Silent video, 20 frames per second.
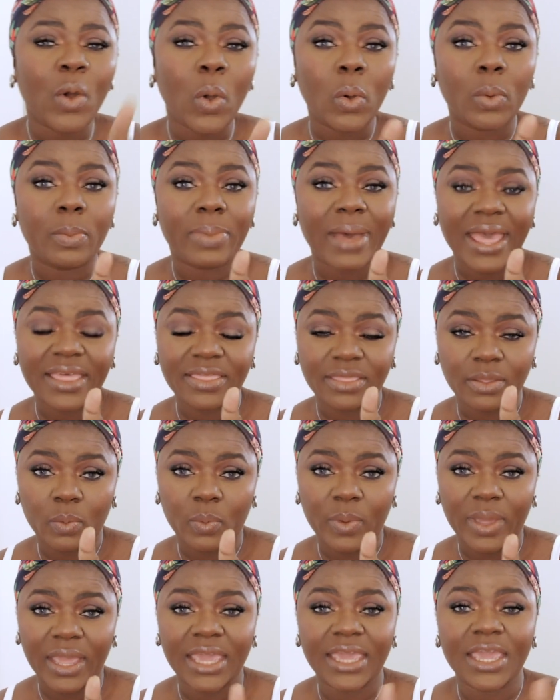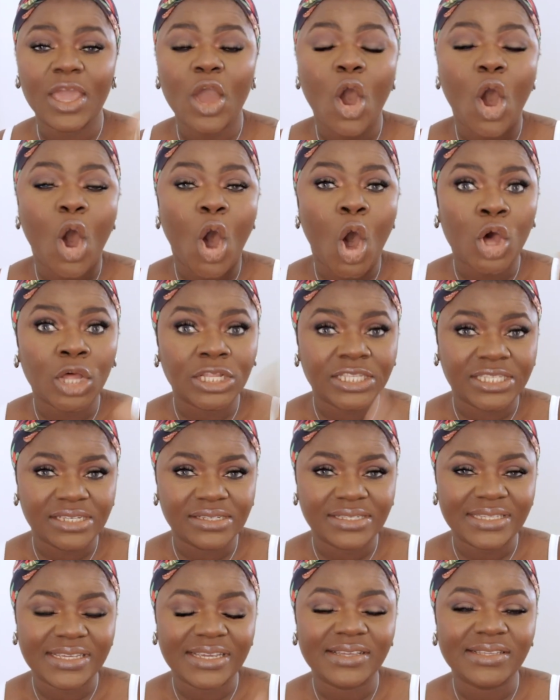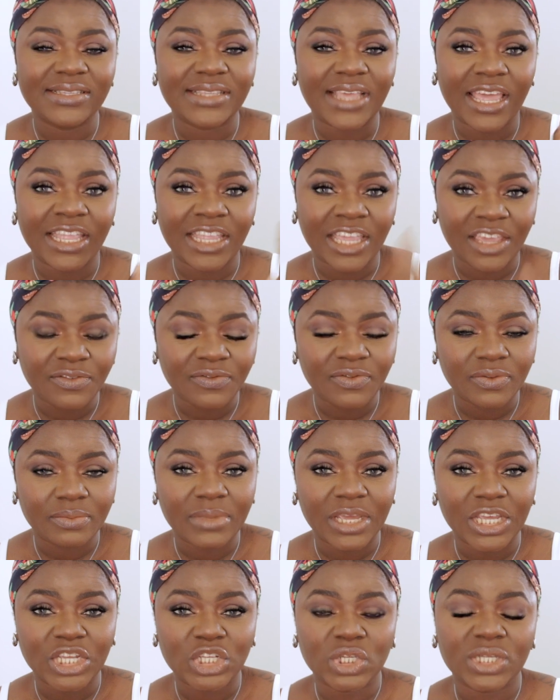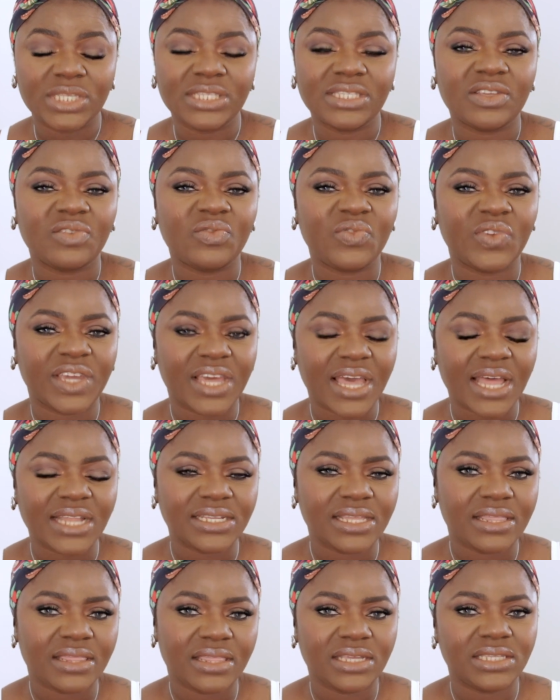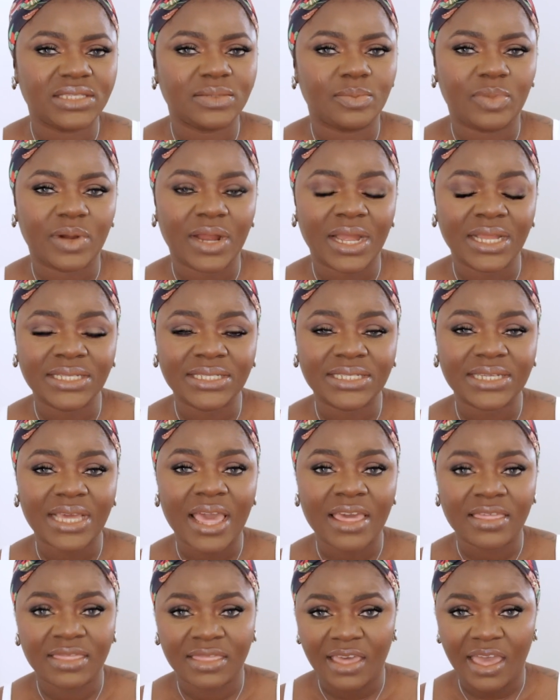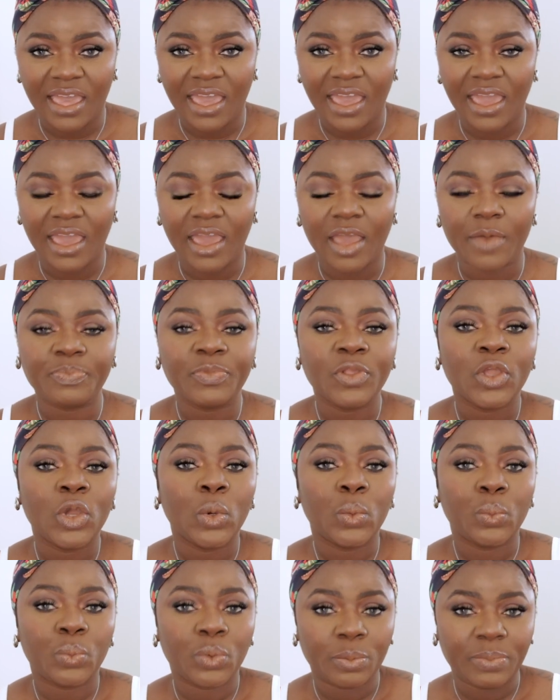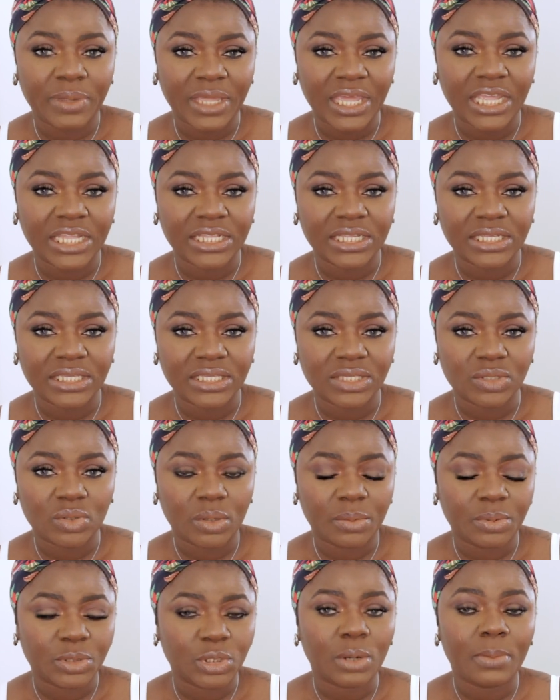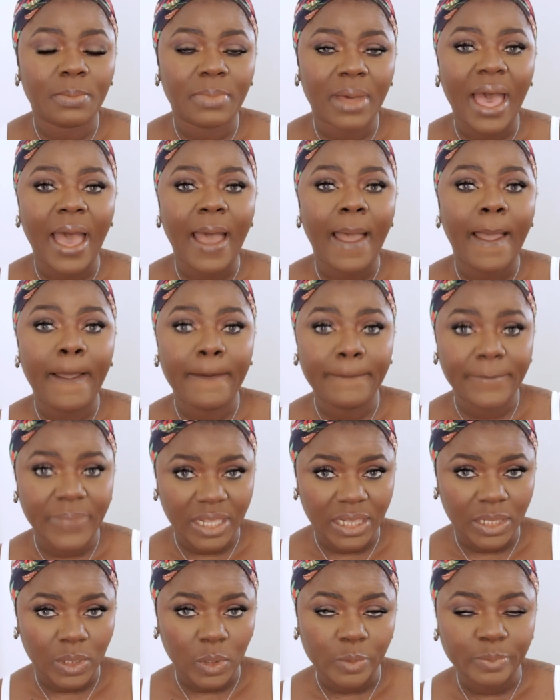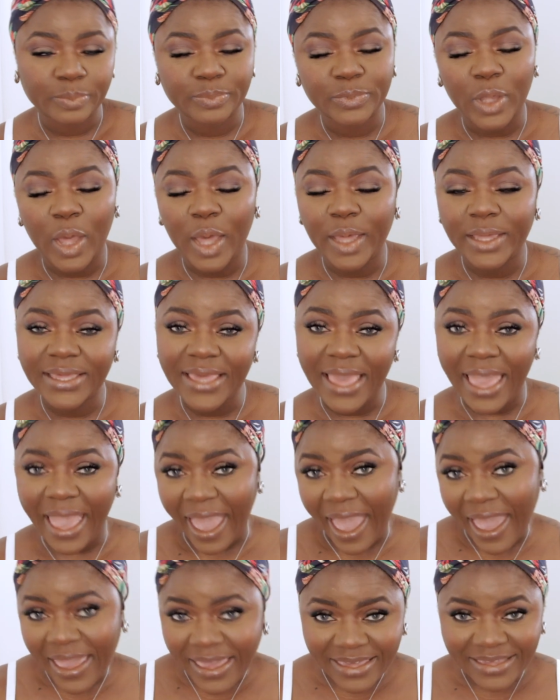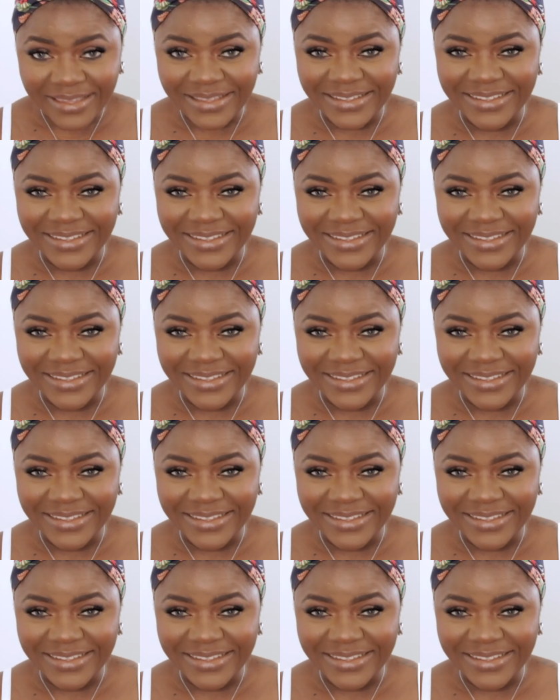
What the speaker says: Oh, by the way, all details and informations regarding this brand and the hair will be in the description bar below. Okay.